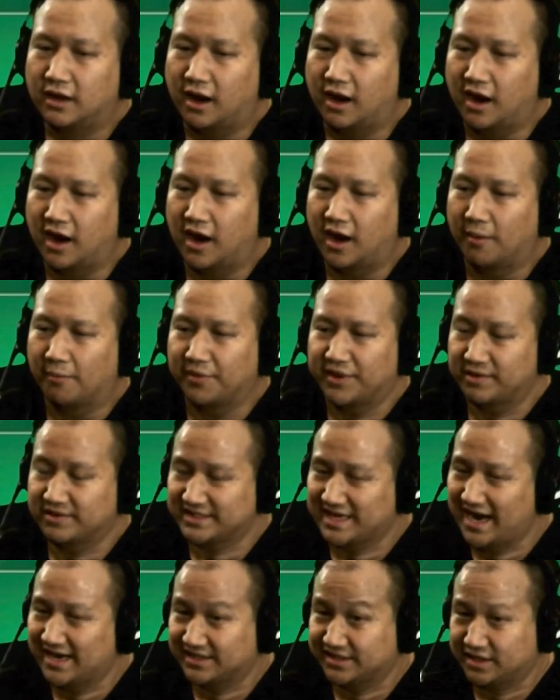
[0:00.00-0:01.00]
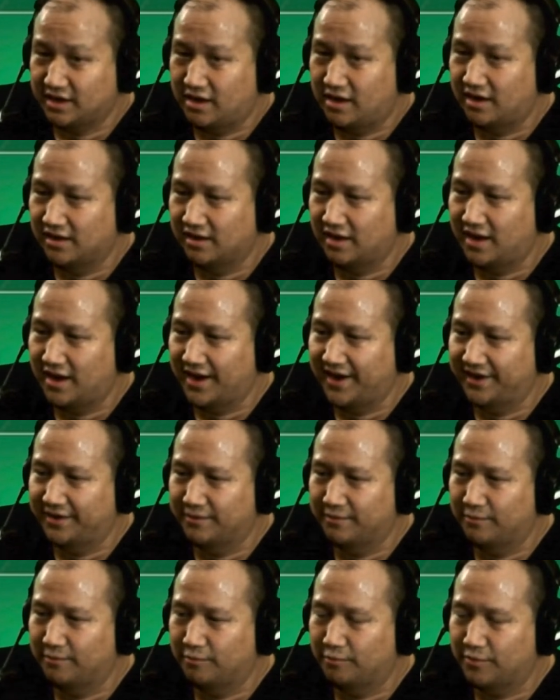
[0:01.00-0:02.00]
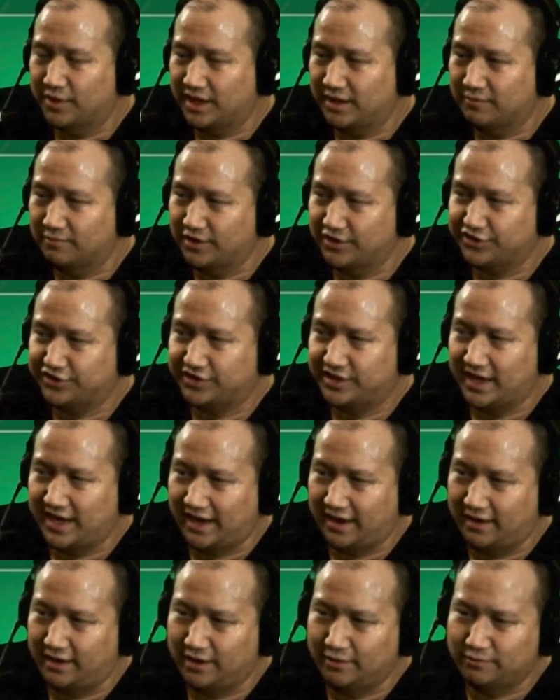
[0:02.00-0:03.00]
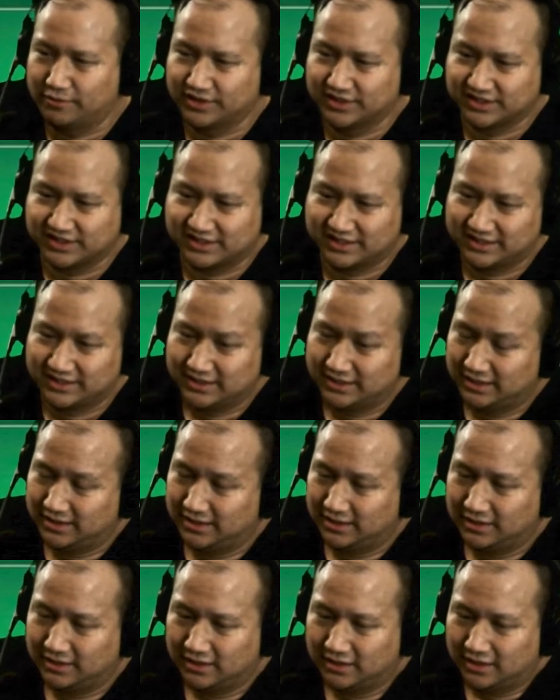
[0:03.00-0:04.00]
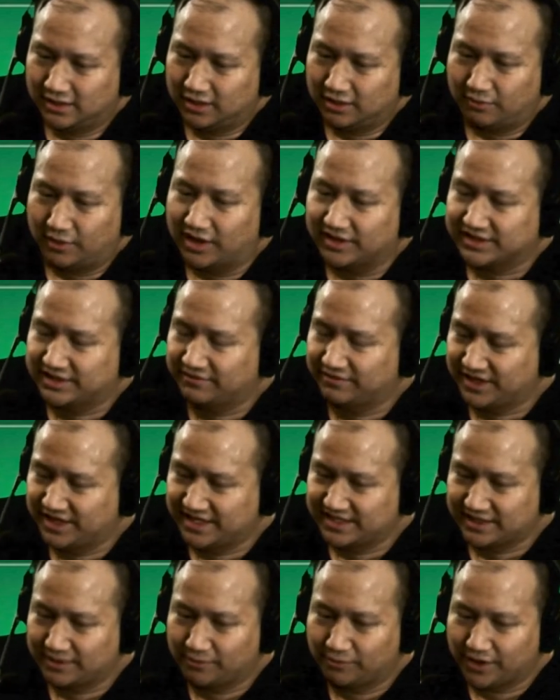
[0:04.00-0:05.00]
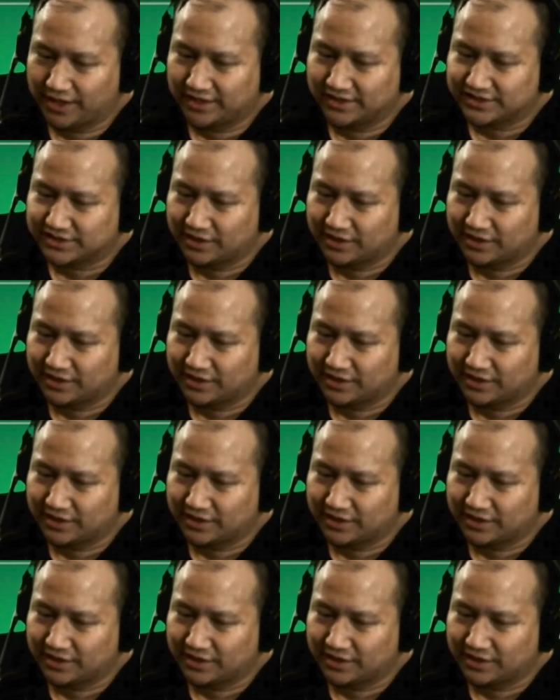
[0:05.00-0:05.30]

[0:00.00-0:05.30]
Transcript: There was access to online, in which the era was relatively easy to win.